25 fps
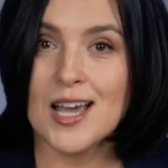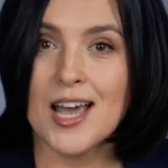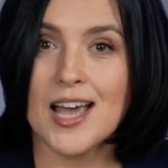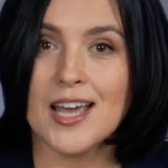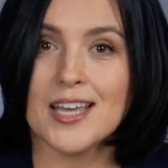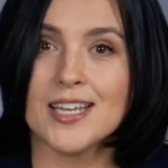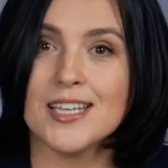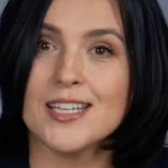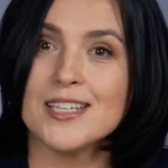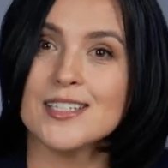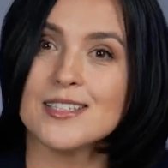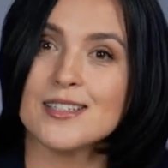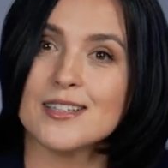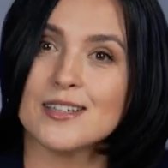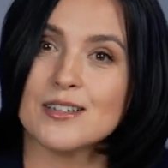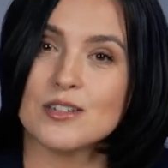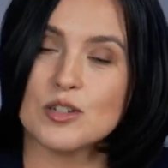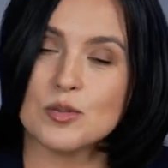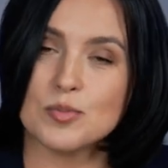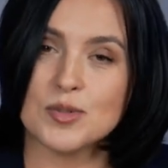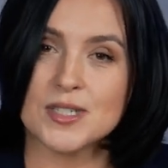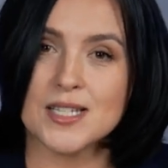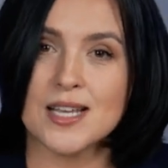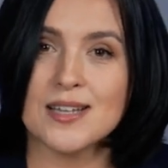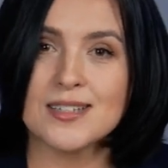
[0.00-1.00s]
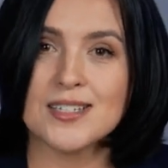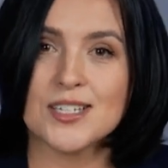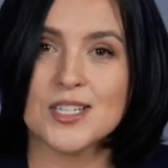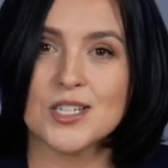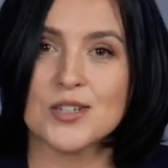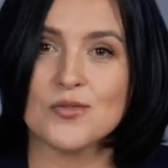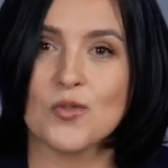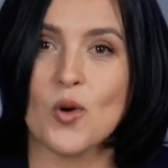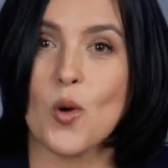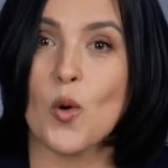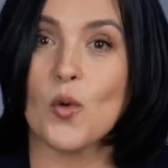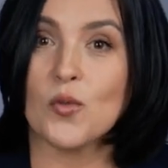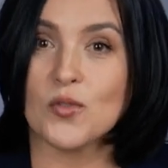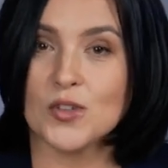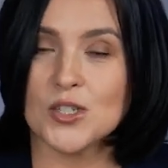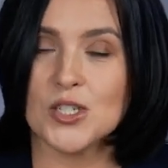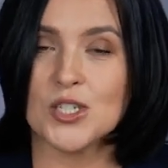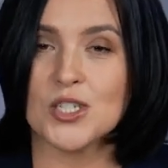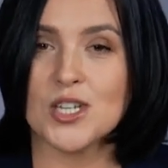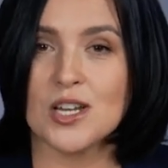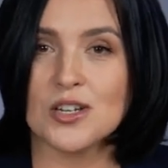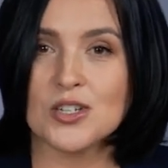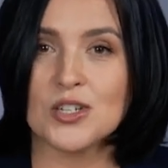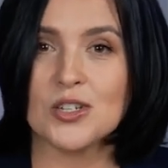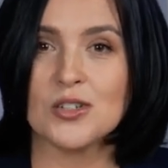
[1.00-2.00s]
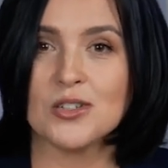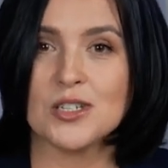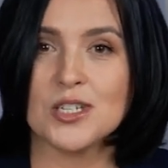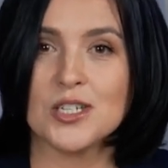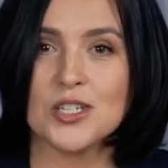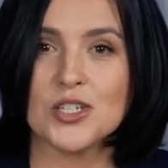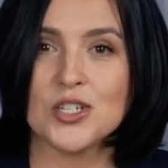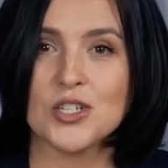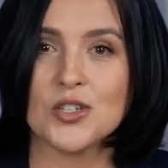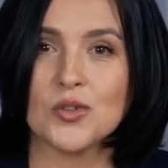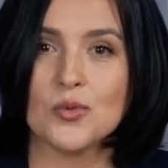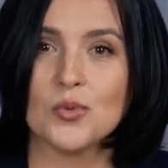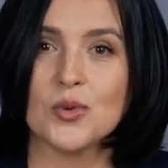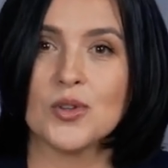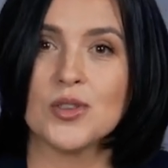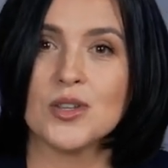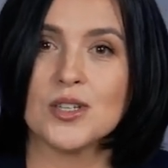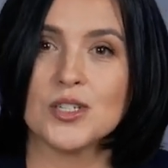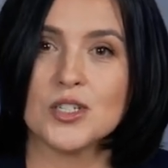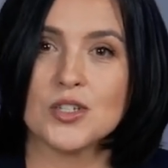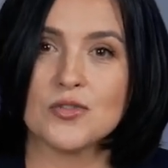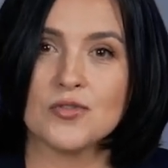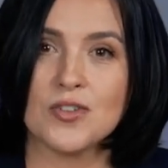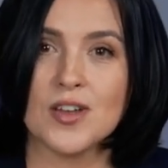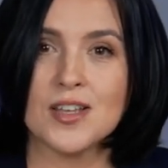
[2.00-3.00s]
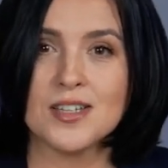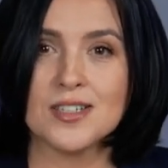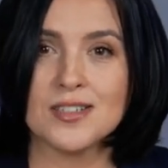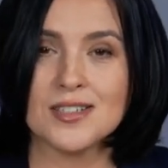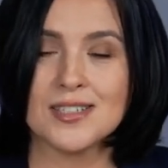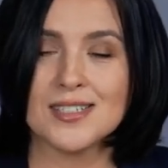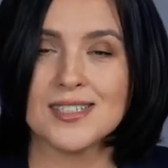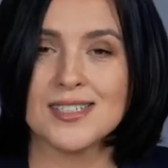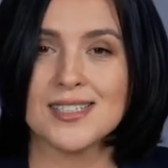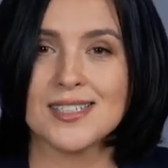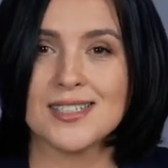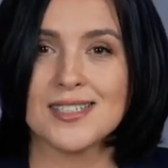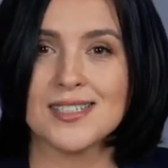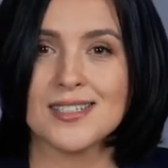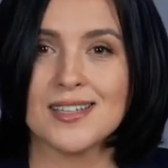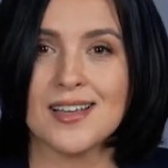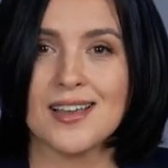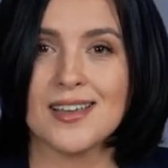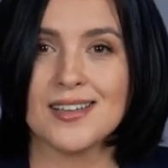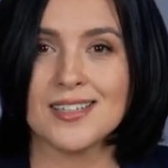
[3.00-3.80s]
He's the representative of International Legion with the Defense